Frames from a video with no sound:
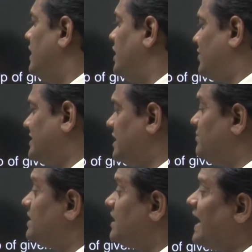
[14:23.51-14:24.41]
Question
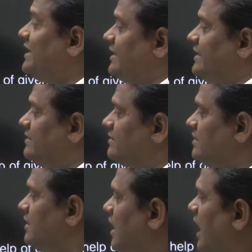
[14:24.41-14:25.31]
number 19.
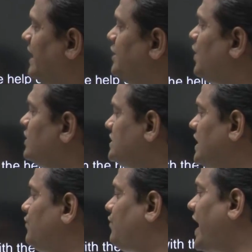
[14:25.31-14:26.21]
I don't see
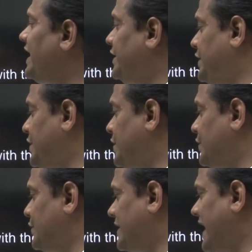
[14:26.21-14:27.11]
why
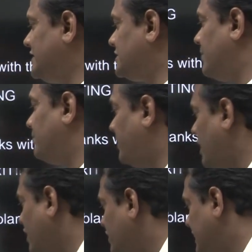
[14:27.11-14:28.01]
you dash
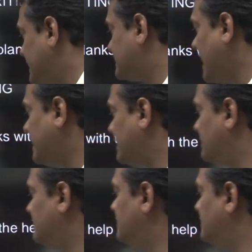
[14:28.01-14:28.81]
borrow his cycle.